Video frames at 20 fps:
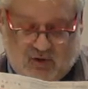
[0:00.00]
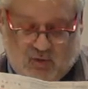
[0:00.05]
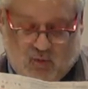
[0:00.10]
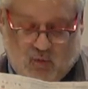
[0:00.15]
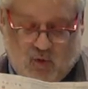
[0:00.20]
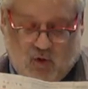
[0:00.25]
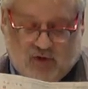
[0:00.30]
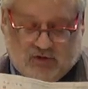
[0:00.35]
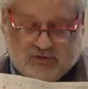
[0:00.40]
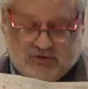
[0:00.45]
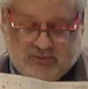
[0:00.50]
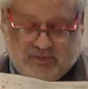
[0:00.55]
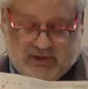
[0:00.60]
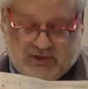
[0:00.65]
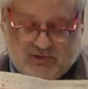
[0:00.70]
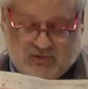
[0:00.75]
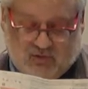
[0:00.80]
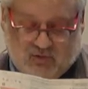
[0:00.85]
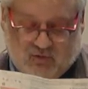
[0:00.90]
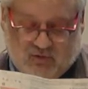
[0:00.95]
Walter
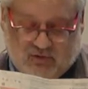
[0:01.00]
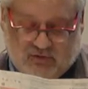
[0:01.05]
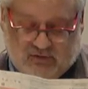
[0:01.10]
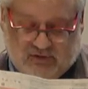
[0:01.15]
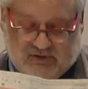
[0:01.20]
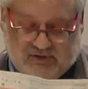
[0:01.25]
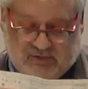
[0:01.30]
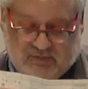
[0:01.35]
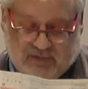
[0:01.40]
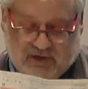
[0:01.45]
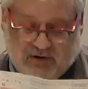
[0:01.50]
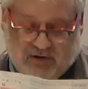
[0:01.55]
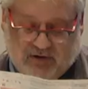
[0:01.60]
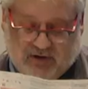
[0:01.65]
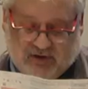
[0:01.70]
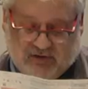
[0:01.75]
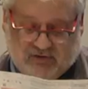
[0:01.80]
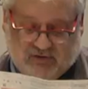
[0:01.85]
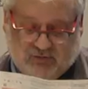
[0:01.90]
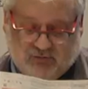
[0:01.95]
McDougall is
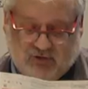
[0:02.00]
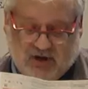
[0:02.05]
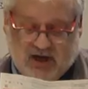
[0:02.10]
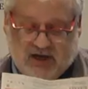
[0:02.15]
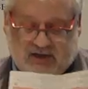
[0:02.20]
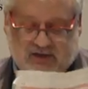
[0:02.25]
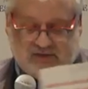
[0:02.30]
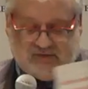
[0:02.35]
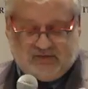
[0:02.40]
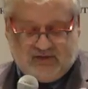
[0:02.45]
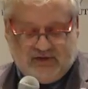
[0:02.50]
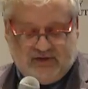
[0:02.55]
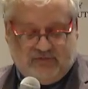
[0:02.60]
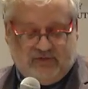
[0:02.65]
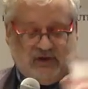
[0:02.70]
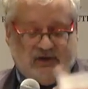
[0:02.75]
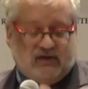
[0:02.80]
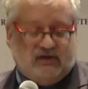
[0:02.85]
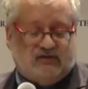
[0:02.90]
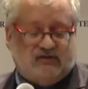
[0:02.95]
America's greatest
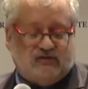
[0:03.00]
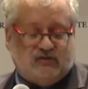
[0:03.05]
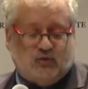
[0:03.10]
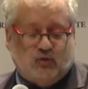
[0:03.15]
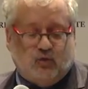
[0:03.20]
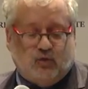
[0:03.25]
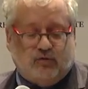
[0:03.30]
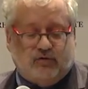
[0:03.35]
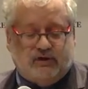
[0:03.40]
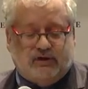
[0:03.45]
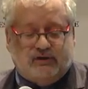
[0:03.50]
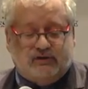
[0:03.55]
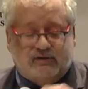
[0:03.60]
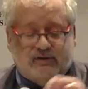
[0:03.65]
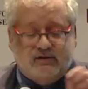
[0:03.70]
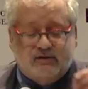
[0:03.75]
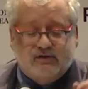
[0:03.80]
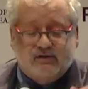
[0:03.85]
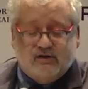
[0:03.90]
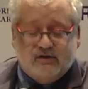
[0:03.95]
living historian,
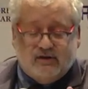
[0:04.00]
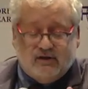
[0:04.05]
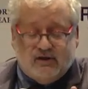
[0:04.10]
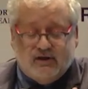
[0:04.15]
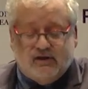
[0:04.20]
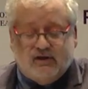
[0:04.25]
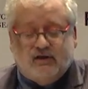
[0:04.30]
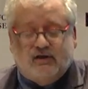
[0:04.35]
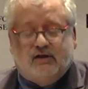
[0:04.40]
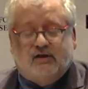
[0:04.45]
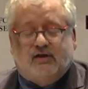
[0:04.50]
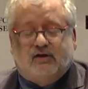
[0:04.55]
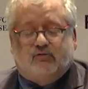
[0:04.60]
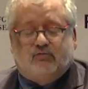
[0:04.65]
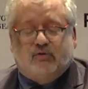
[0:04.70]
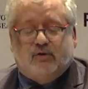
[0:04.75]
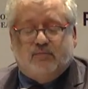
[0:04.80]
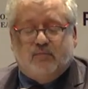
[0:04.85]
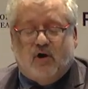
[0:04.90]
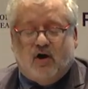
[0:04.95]

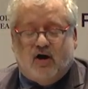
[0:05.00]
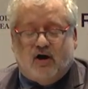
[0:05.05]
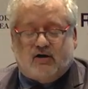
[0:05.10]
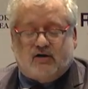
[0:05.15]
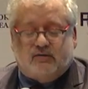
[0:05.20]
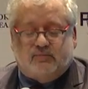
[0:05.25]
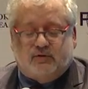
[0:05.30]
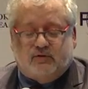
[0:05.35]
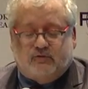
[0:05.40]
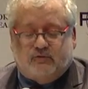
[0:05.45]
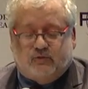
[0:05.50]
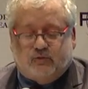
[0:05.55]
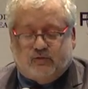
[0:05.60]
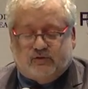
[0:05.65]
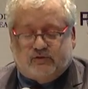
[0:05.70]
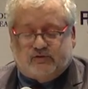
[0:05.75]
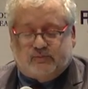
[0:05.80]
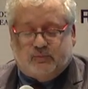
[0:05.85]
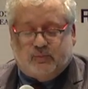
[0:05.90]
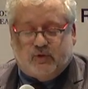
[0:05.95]
remarkable
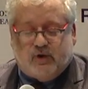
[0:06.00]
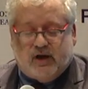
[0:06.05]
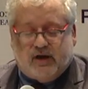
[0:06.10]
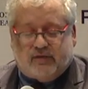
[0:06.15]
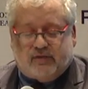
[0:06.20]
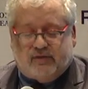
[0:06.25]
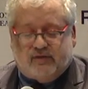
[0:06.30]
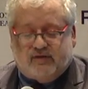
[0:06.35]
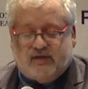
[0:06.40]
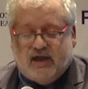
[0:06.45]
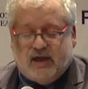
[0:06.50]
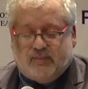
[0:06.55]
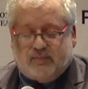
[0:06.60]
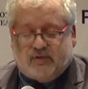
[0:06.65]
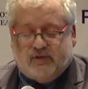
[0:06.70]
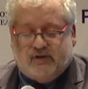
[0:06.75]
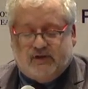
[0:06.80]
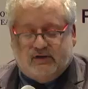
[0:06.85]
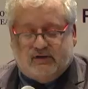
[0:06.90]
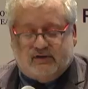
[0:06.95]
for its breadth,
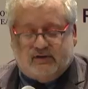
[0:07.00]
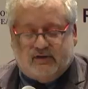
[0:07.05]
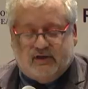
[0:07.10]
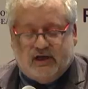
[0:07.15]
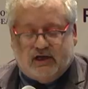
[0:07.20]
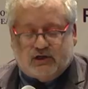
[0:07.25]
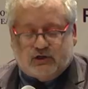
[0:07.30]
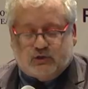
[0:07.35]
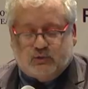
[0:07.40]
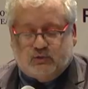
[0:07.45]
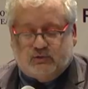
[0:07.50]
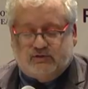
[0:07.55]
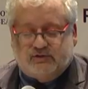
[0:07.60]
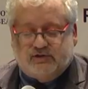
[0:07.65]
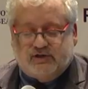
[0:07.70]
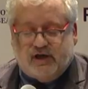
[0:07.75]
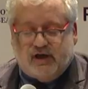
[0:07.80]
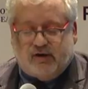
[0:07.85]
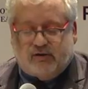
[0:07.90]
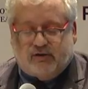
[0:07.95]
depth, and intellectual
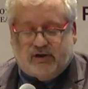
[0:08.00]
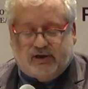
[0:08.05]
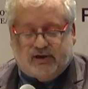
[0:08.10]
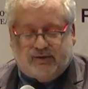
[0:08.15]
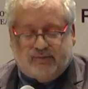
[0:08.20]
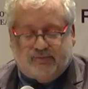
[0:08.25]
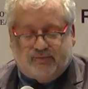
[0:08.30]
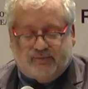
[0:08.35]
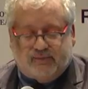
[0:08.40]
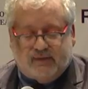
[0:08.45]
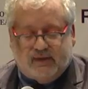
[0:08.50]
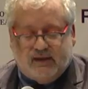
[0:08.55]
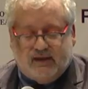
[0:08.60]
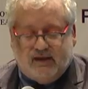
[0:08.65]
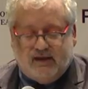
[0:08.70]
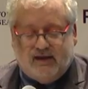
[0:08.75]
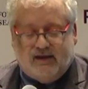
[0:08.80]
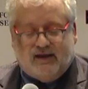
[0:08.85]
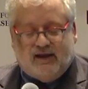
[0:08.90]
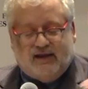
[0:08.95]
daring.
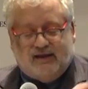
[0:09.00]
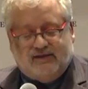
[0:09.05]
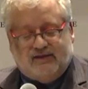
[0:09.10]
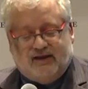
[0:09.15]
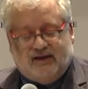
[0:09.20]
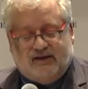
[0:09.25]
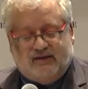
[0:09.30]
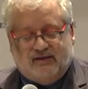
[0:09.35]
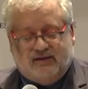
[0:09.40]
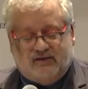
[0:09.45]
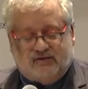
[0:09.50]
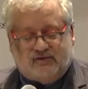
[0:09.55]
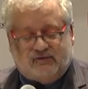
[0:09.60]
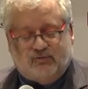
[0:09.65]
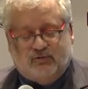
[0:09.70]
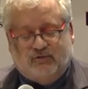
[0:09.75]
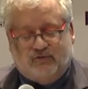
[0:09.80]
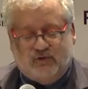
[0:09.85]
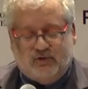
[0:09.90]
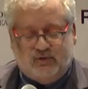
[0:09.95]
And then
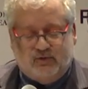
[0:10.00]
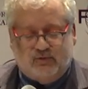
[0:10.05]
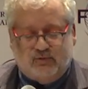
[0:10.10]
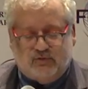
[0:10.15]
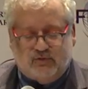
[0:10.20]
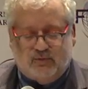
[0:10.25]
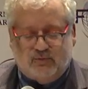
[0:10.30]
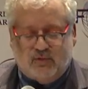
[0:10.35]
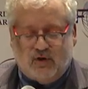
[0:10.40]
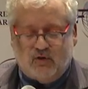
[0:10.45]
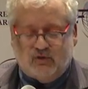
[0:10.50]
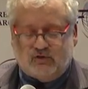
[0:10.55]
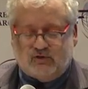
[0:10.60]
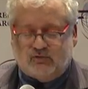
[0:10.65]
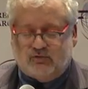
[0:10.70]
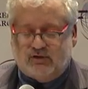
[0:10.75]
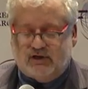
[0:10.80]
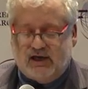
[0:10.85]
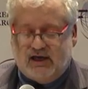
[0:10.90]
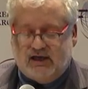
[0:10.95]
this review, the most
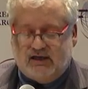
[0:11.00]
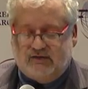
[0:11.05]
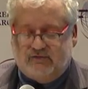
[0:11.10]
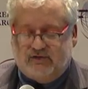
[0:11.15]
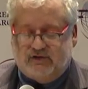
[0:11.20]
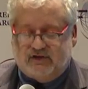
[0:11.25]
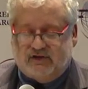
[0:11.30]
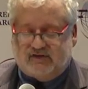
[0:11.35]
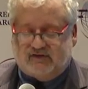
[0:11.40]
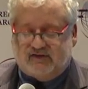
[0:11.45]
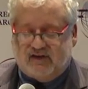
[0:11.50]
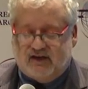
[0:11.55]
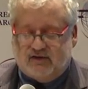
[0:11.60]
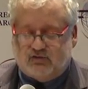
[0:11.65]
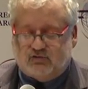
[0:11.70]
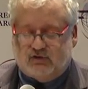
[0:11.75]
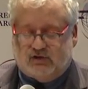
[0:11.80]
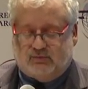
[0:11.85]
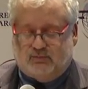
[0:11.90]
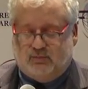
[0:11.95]
creative and
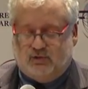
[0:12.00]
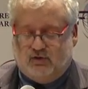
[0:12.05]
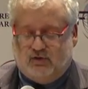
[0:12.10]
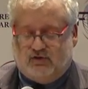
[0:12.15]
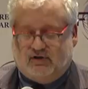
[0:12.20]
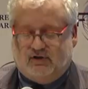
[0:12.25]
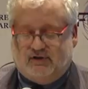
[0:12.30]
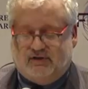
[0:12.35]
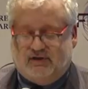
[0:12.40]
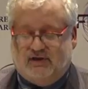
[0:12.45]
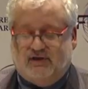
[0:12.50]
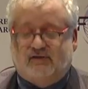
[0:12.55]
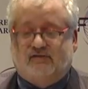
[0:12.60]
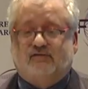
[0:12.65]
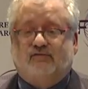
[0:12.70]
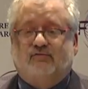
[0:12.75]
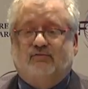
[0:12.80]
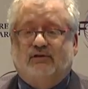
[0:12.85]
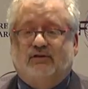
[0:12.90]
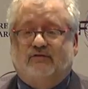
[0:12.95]
eccentric book on the
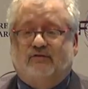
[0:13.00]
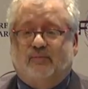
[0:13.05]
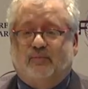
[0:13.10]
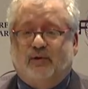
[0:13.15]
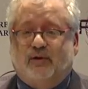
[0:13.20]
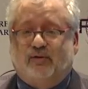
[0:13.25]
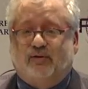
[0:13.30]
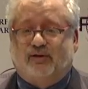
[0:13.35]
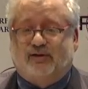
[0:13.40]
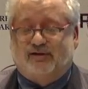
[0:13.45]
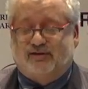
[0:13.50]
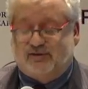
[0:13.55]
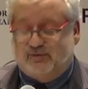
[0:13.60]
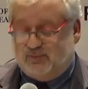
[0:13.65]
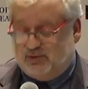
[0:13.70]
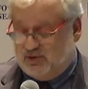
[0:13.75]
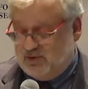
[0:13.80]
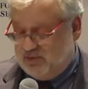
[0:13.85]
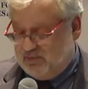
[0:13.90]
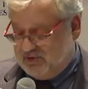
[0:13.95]
history of American
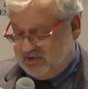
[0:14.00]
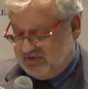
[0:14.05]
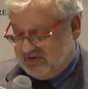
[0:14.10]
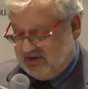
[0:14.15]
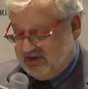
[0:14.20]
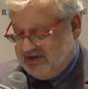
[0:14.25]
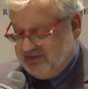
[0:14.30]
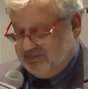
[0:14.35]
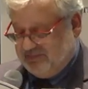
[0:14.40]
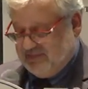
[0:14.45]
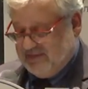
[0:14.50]
diplomacy.